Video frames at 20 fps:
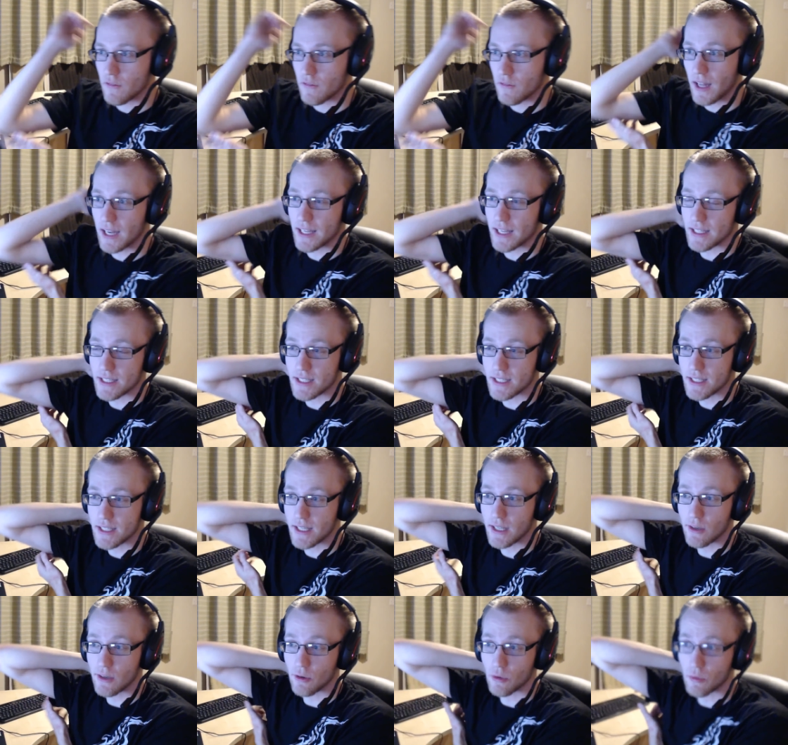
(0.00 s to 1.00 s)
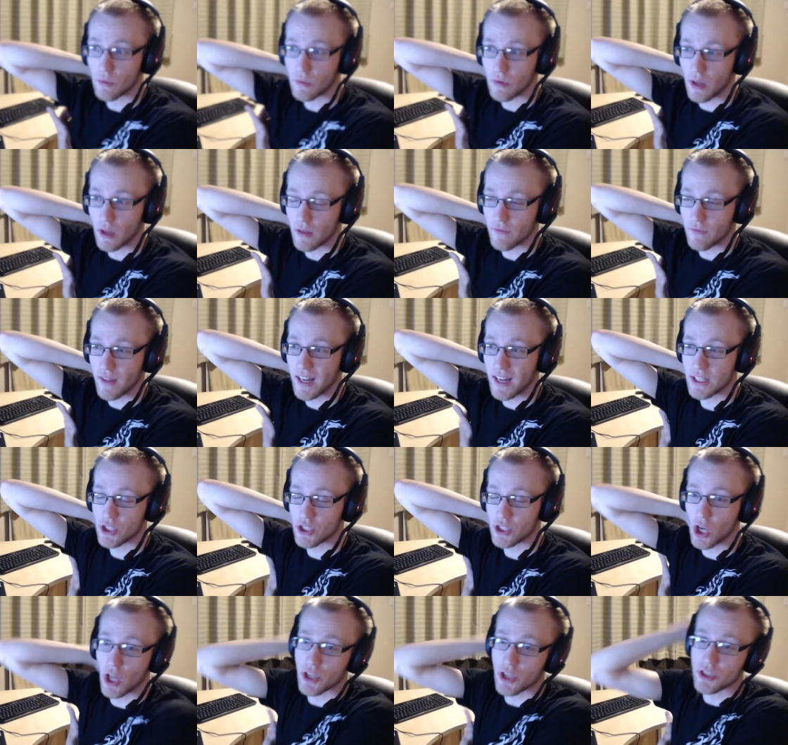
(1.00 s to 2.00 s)
Valley still, like
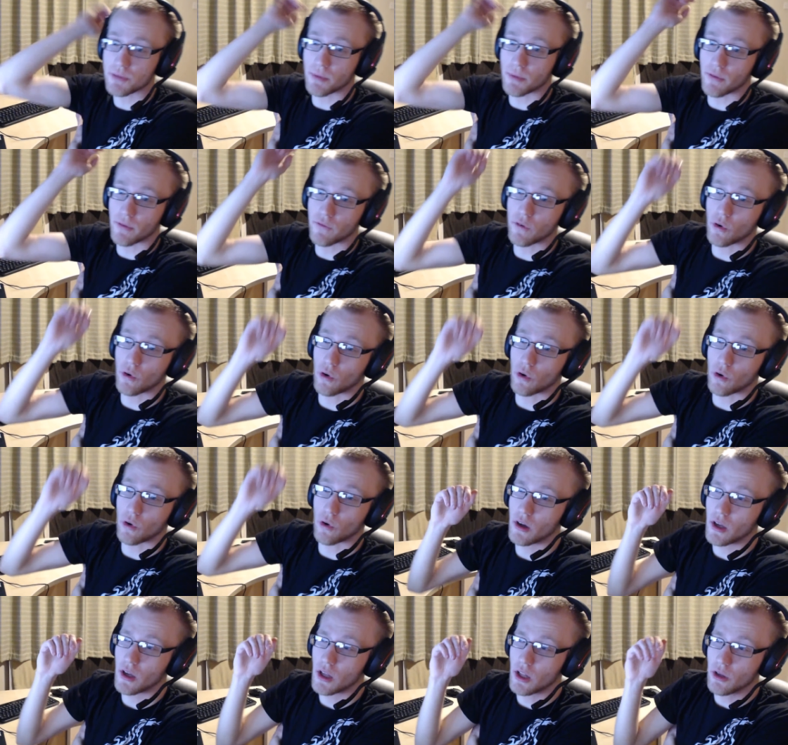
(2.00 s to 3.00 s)
Valley just before